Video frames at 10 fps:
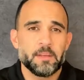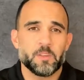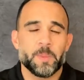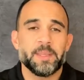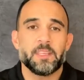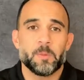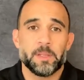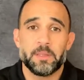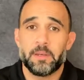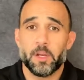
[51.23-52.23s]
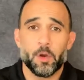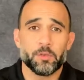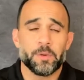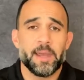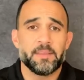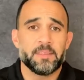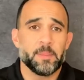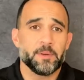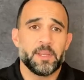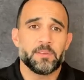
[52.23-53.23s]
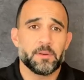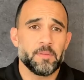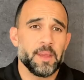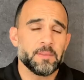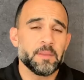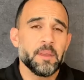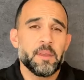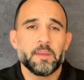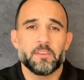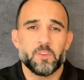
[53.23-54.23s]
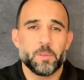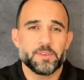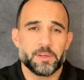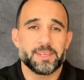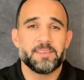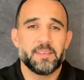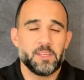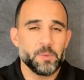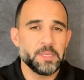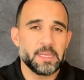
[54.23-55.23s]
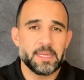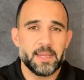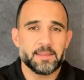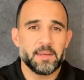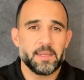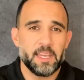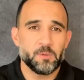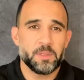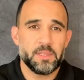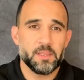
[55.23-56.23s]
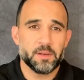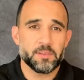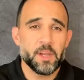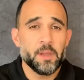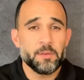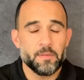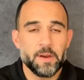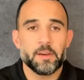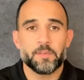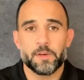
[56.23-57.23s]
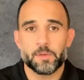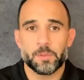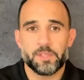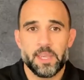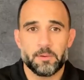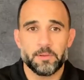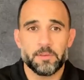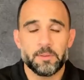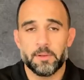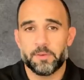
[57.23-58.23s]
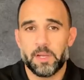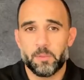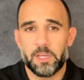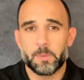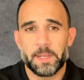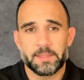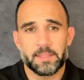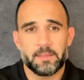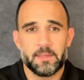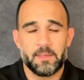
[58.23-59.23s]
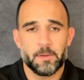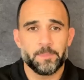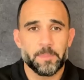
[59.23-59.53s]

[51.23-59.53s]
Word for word: Despite the inability to host rides, demo days, or events, consumers are continuing to connect and engage with dealers through various virtual channels, a trend we expect to continue.